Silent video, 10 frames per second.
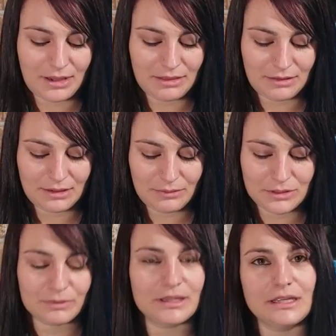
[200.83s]
thought that was
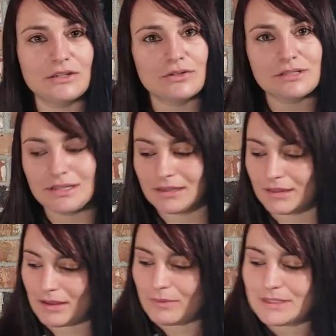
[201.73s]
really interesting
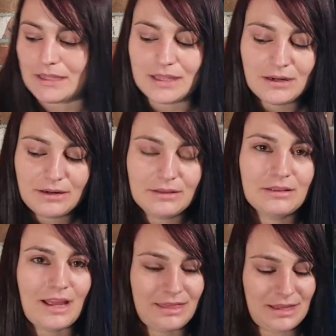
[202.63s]
that was in there.
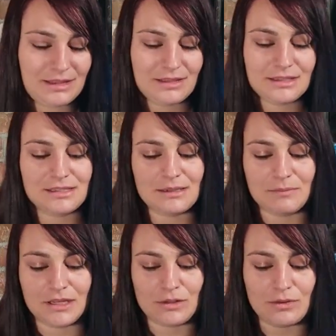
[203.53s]
I think this is
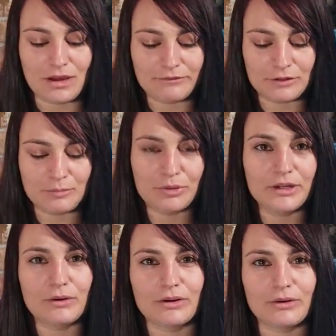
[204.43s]
something you got for
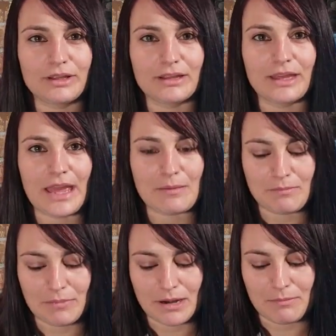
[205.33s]
pre-ordering the
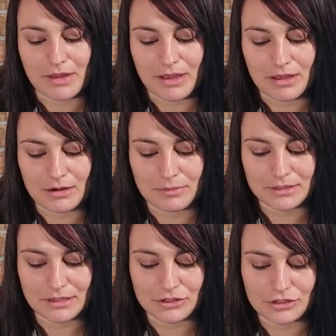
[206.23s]
game, but I'm not
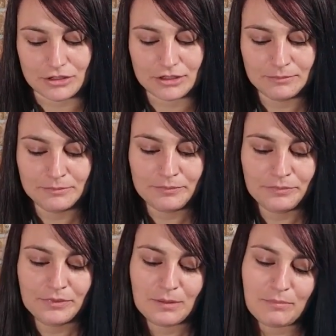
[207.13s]
100% sure.
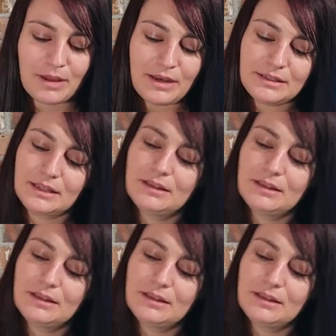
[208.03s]
But